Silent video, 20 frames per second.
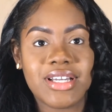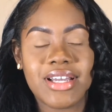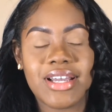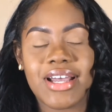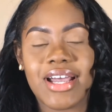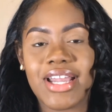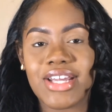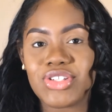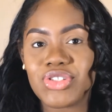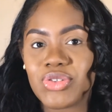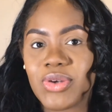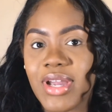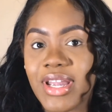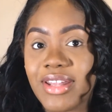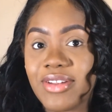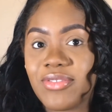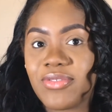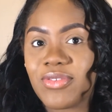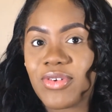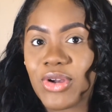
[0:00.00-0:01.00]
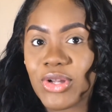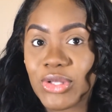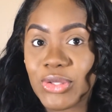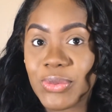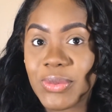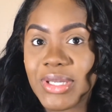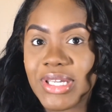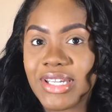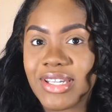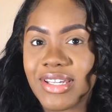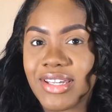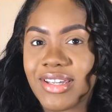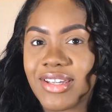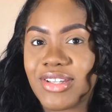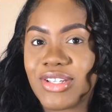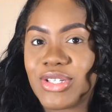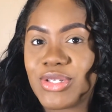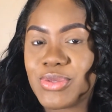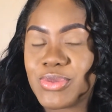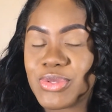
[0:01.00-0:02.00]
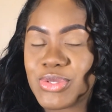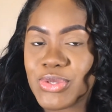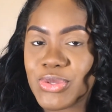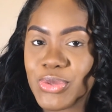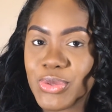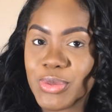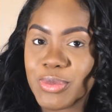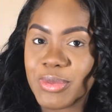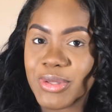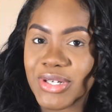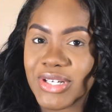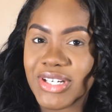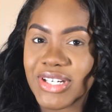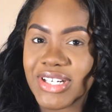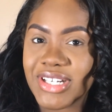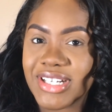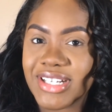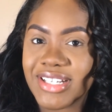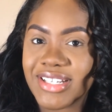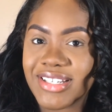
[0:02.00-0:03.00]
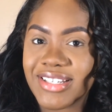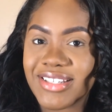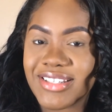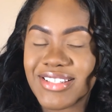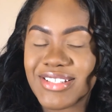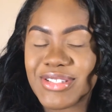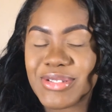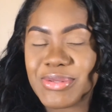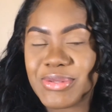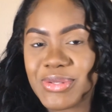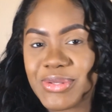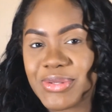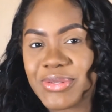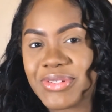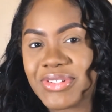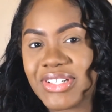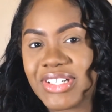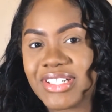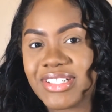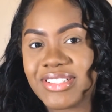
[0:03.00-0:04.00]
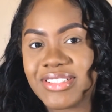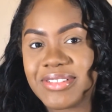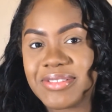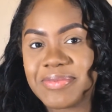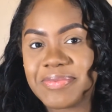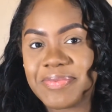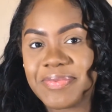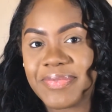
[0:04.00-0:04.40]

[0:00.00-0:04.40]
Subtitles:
I tried following a YouTuber tutorial,